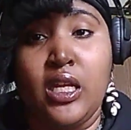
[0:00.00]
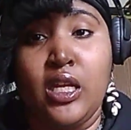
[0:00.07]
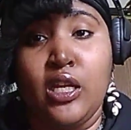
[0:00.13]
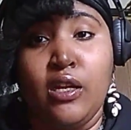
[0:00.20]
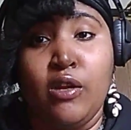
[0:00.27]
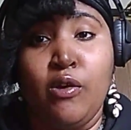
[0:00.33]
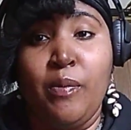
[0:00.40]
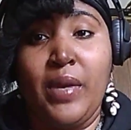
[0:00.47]

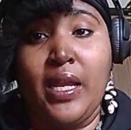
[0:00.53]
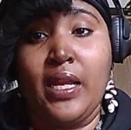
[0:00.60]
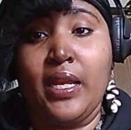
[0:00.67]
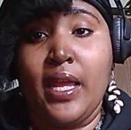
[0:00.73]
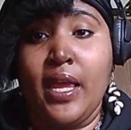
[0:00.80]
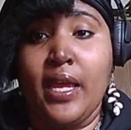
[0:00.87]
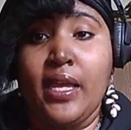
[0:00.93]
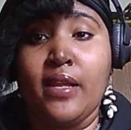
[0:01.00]
looping
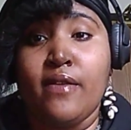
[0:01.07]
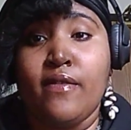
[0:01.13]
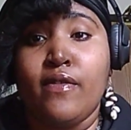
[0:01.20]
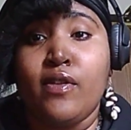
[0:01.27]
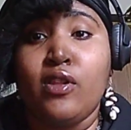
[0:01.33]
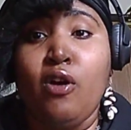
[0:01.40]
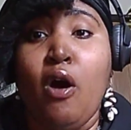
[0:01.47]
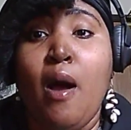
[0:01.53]
negative
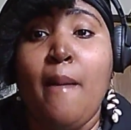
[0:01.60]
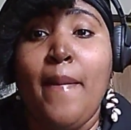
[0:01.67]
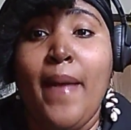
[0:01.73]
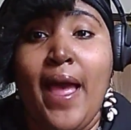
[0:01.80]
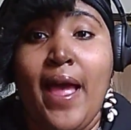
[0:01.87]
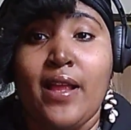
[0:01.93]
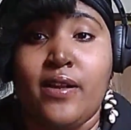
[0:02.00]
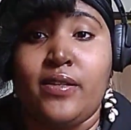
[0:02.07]
thought
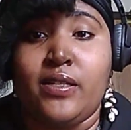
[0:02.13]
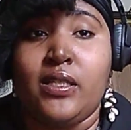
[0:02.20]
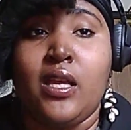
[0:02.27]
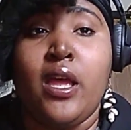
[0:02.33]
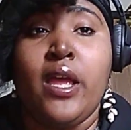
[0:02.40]
patterns